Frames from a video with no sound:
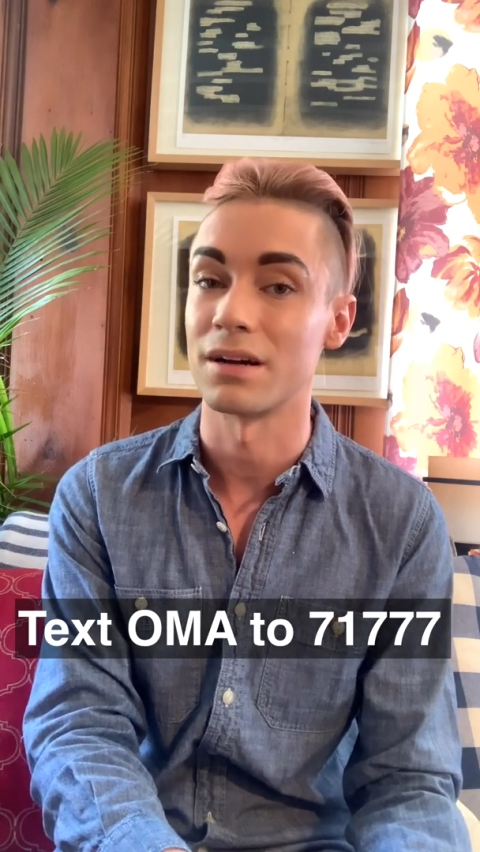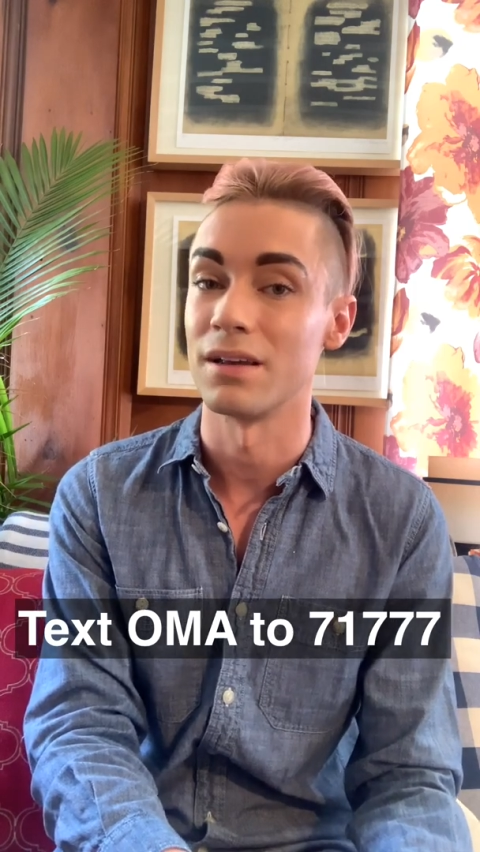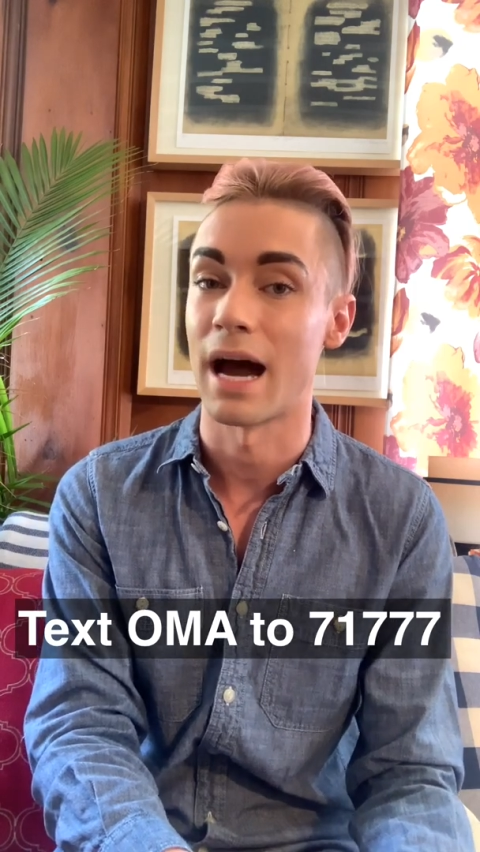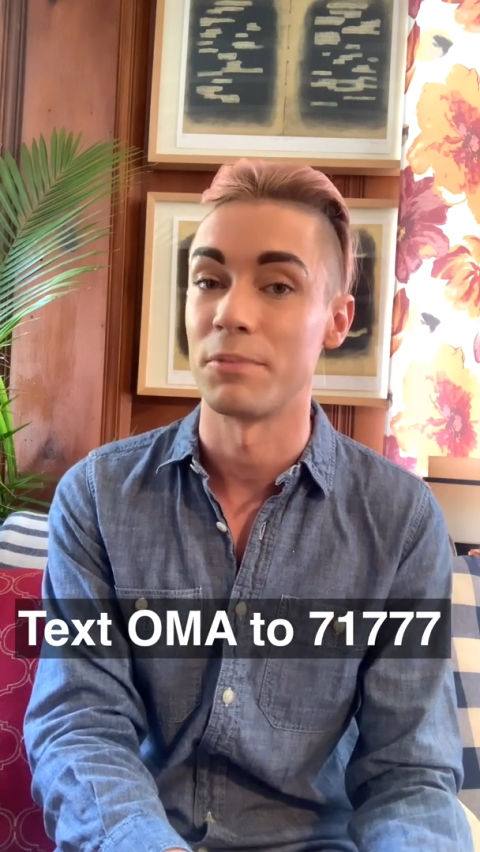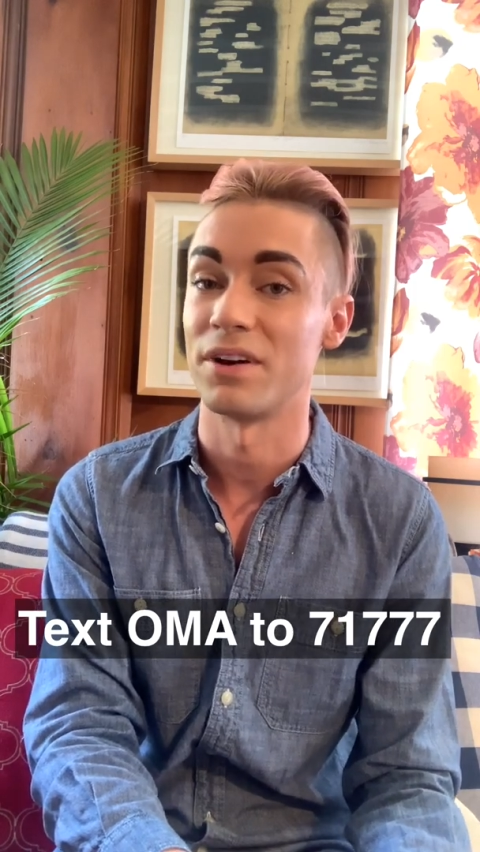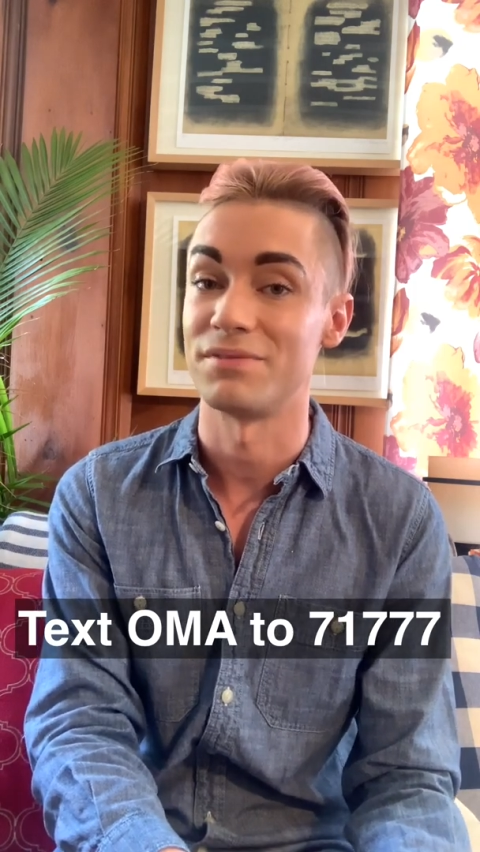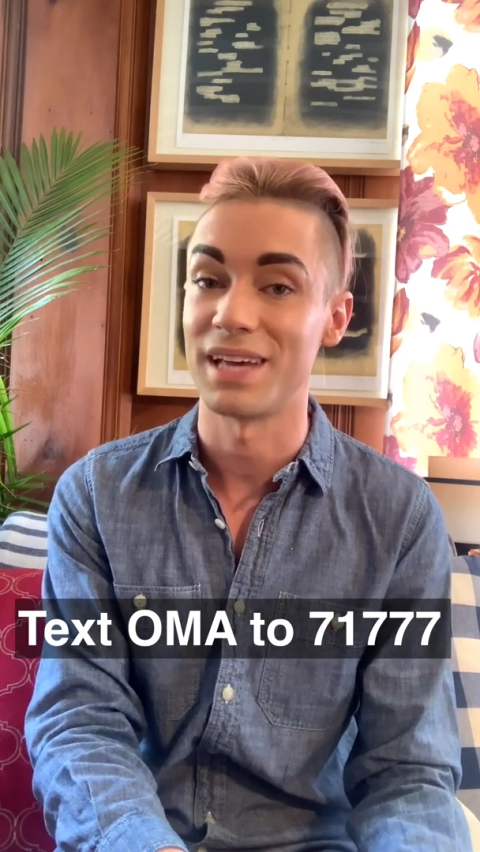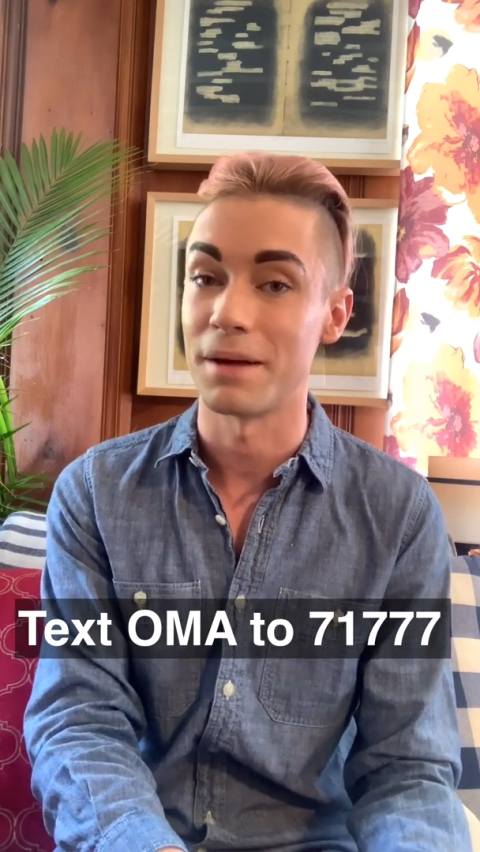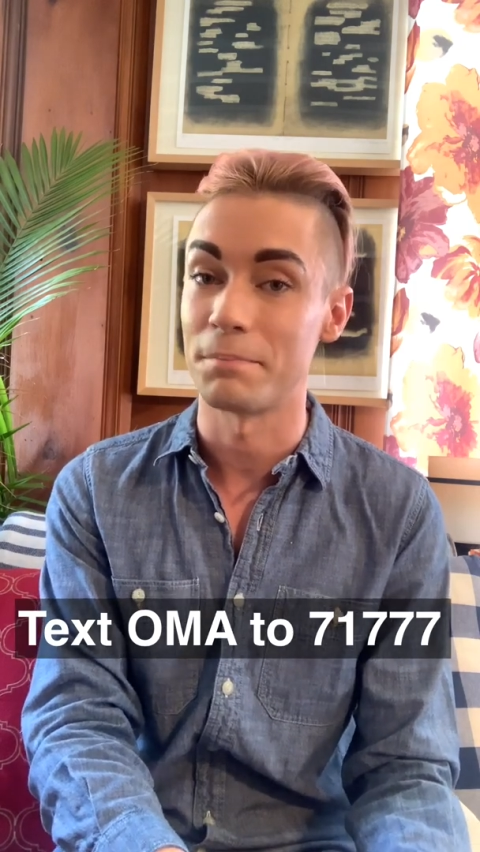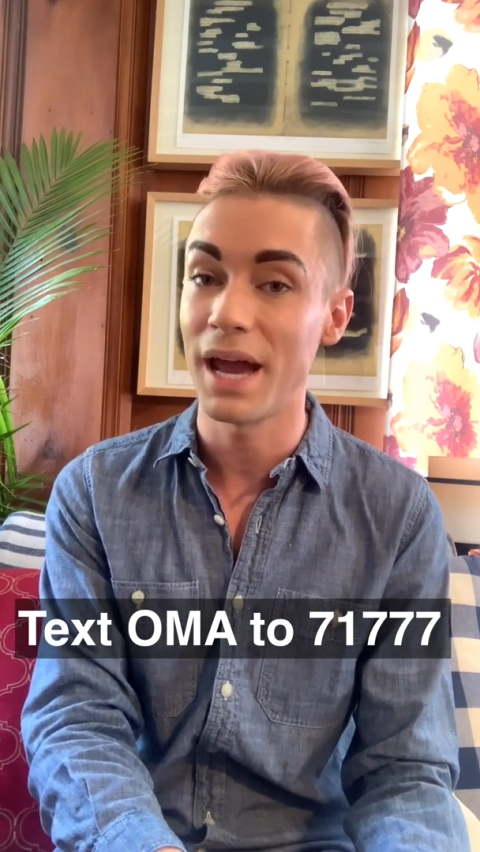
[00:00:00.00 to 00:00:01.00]
Collaborative
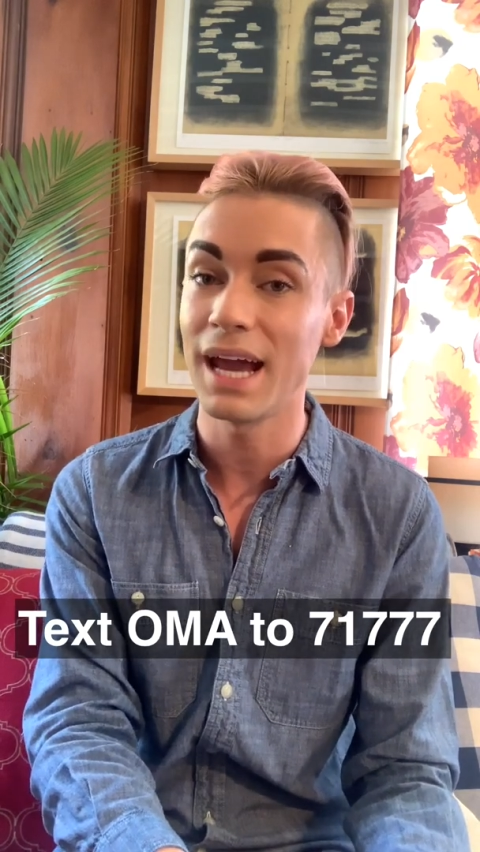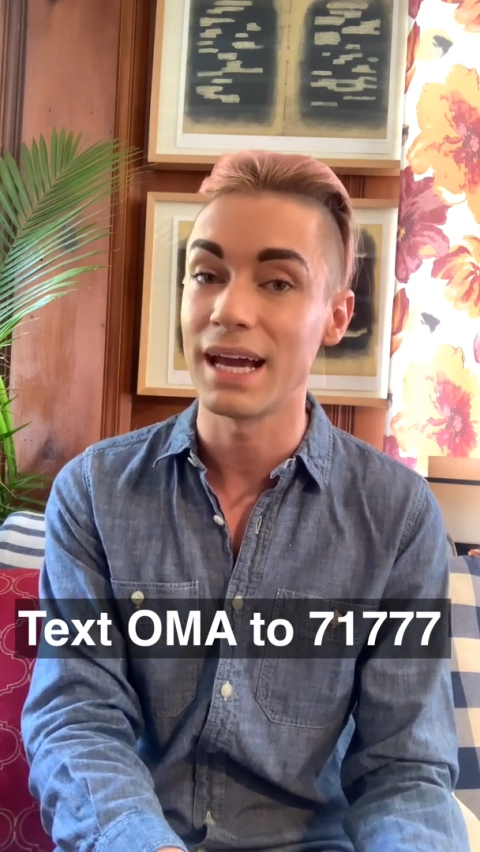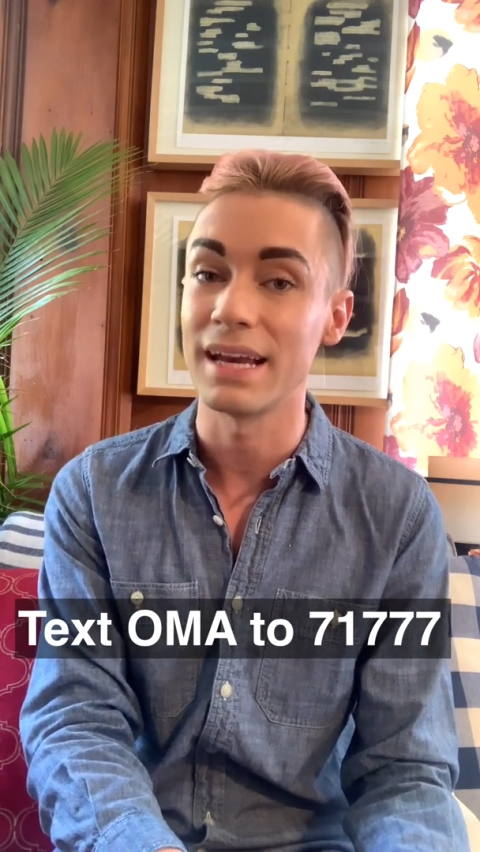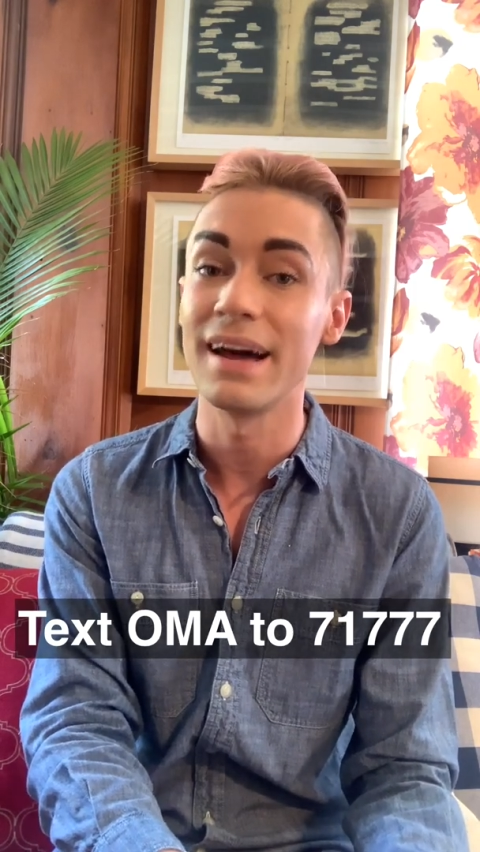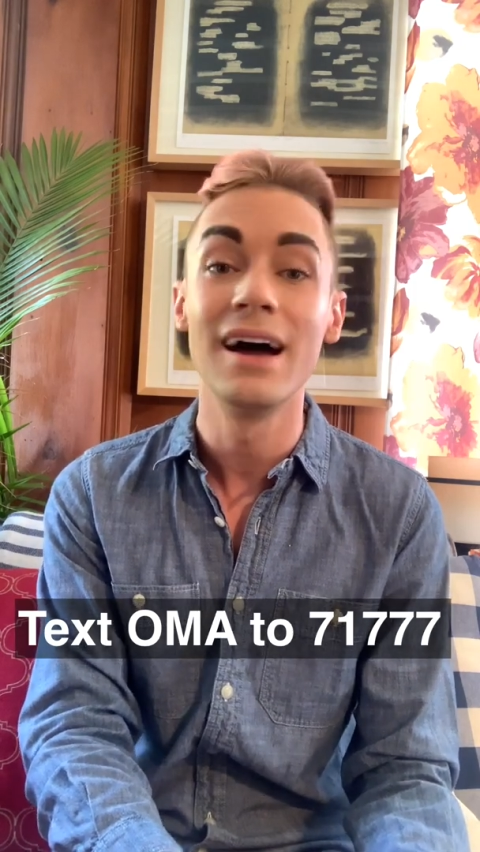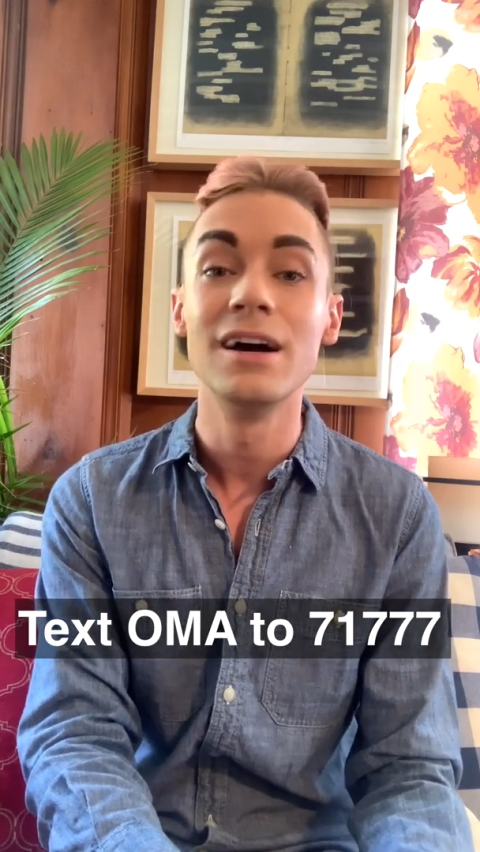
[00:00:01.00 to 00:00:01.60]
Campaign,